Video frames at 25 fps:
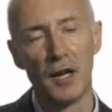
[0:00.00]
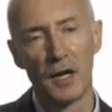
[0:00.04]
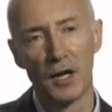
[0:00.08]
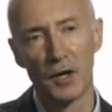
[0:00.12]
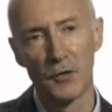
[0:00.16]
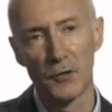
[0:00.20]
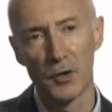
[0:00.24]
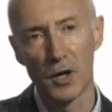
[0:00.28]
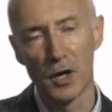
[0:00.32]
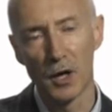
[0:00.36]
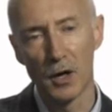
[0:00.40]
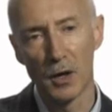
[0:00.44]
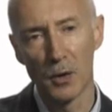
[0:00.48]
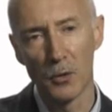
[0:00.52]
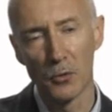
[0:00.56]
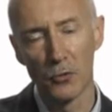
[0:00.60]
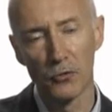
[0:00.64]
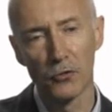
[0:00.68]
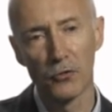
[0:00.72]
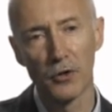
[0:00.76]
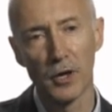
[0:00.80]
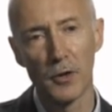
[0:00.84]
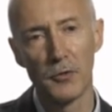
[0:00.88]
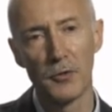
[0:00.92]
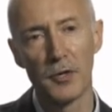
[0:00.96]
And the whole
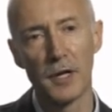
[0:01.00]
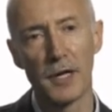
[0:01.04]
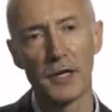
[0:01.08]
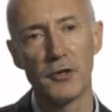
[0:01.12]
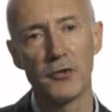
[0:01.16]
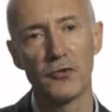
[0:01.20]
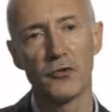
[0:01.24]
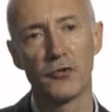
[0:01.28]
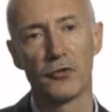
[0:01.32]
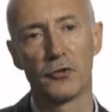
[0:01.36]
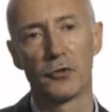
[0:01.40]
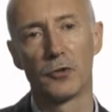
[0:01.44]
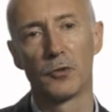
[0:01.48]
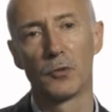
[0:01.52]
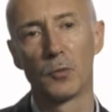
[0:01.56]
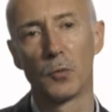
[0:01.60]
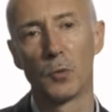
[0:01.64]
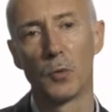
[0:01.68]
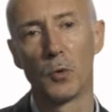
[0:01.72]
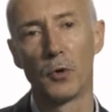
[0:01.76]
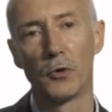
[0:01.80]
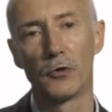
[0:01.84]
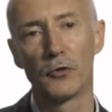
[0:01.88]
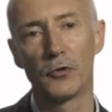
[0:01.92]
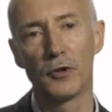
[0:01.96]
zonation
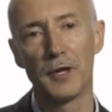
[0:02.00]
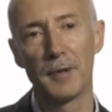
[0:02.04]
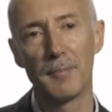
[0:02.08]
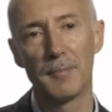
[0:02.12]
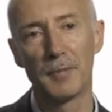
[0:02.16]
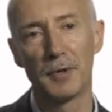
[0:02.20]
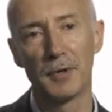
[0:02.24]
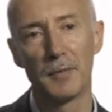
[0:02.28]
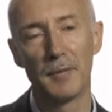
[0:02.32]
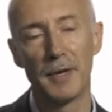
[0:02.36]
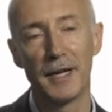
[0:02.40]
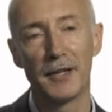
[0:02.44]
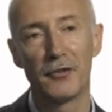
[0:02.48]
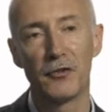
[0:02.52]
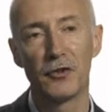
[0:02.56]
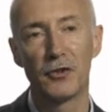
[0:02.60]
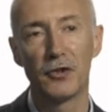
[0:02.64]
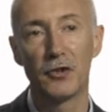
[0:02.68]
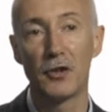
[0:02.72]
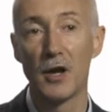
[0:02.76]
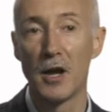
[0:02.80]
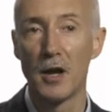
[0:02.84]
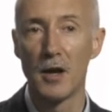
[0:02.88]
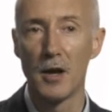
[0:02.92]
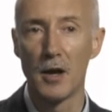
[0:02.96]
was
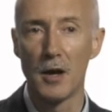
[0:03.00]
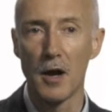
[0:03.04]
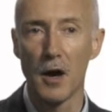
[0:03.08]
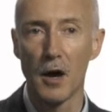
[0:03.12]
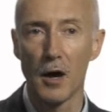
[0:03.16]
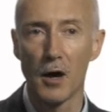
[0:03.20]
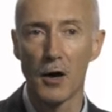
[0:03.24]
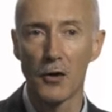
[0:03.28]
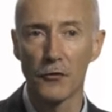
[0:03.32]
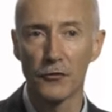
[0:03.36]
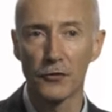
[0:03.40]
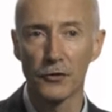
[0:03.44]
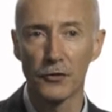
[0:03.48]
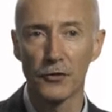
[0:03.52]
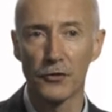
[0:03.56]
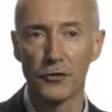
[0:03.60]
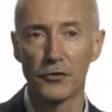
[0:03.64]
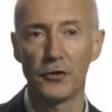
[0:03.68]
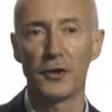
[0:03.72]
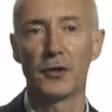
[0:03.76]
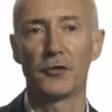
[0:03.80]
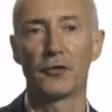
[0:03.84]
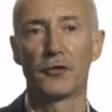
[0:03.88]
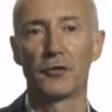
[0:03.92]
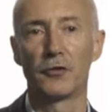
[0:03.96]
implemented after the
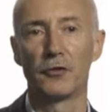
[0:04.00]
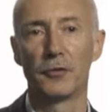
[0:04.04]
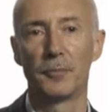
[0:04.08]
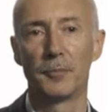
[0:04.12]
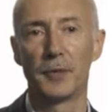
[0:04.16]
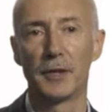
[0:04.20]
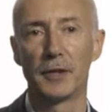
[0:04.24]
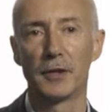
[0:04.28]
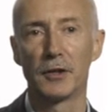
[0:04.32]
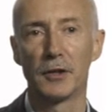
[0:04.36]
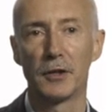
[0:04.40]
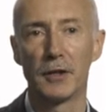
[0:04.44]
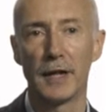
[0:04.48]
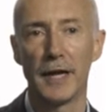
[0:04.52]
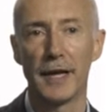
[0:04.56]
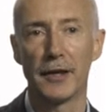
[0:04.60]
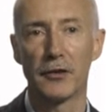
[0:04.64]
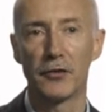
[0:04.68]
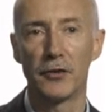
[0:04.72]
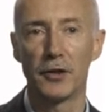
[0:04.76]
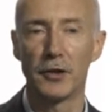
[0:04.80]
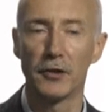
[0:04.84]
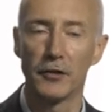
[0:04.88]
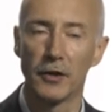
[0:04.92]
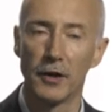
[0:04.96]
census had been
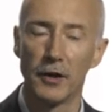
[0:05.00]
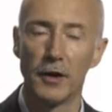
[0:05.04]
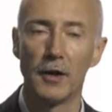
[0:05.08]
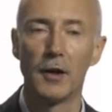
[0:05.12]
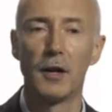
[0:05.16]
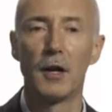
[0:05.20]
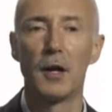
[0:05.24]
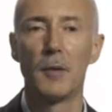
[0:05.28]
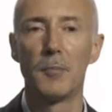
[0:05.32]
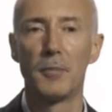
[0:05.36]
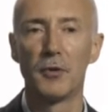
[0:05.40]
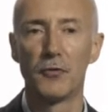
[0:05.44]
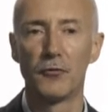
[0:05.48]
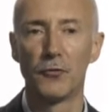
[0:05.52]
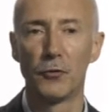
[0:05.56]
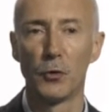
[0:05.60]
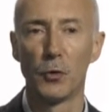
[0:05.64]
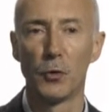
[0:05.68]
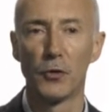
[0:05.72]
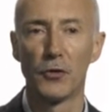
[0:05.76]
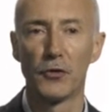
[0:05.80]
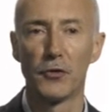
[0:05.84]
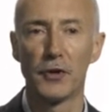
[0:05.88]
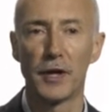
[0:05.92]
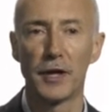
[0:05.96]
collected and
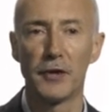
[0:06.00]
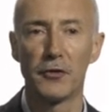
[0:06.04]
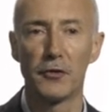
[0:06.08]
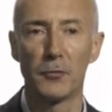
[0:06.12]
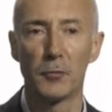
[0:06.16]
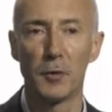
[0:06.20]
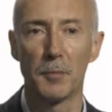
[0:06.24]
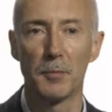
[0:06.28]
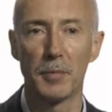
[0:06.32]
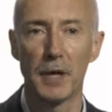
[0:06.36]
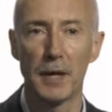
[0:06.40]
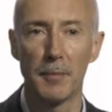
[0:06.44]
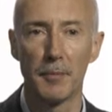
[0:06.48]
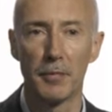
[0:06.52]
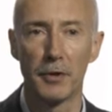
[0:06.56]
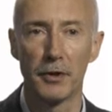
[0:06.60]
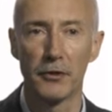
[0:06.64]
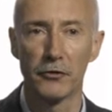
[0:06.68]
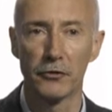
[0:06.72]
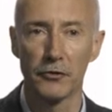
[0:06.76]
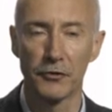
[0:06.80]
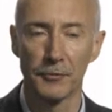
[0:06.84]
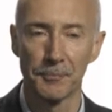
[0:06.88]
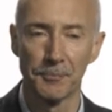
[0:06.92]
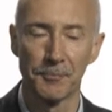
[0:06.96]
before the data were
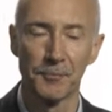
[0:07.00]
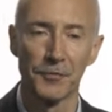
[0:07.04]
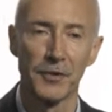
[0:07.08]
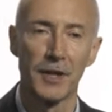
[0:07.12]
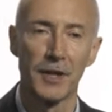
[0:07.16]
published.